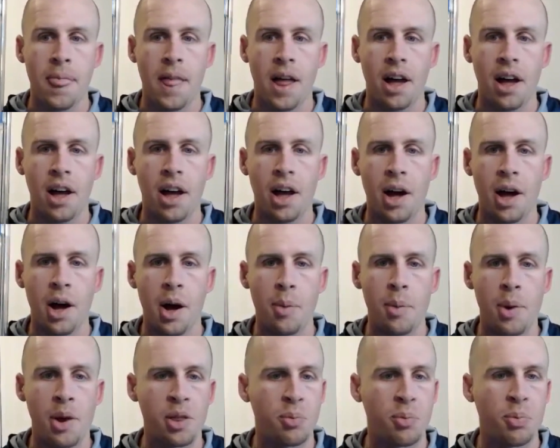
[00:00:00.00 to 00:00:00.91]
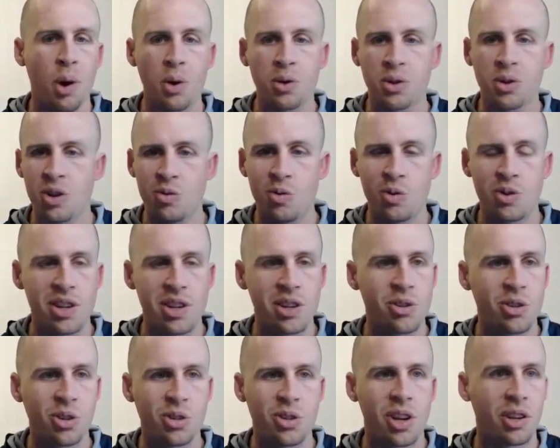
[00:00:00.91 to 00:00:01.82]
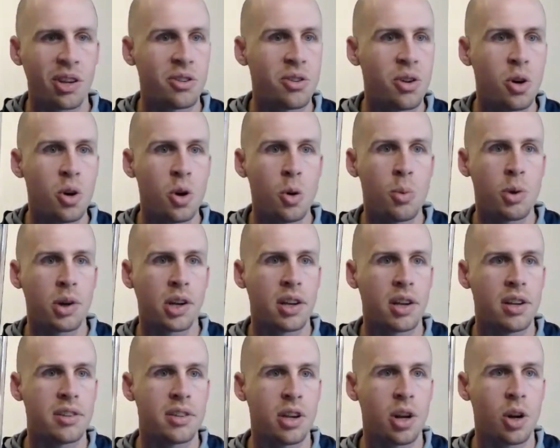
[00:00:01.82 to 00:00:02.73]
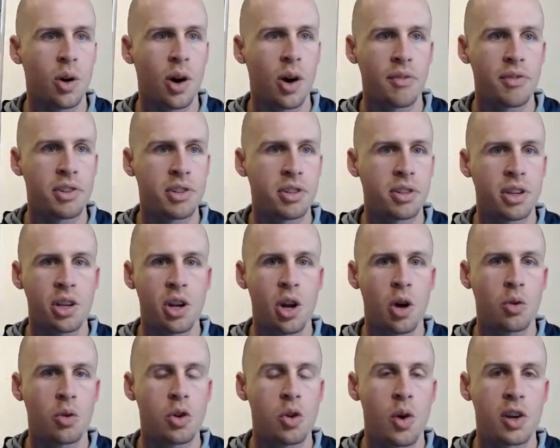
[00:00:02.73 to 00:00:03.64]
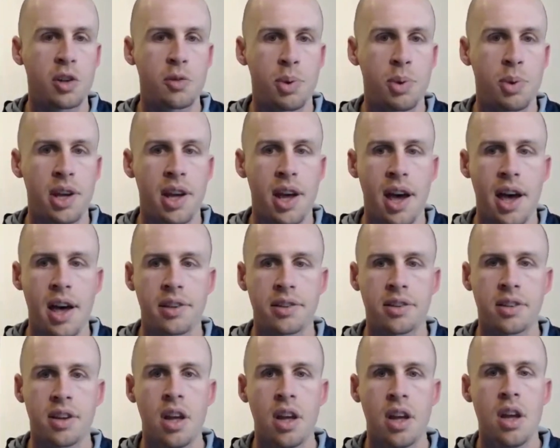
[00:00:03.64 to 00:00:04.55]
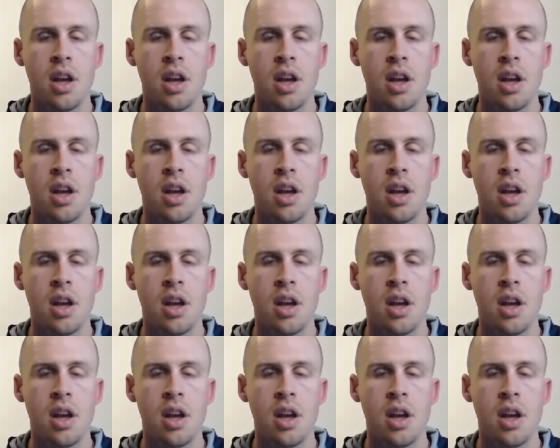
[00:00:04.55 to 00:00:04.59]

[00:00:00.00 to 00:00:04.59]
And the postage was interesting too, because, you know, obviously, you know, USPS.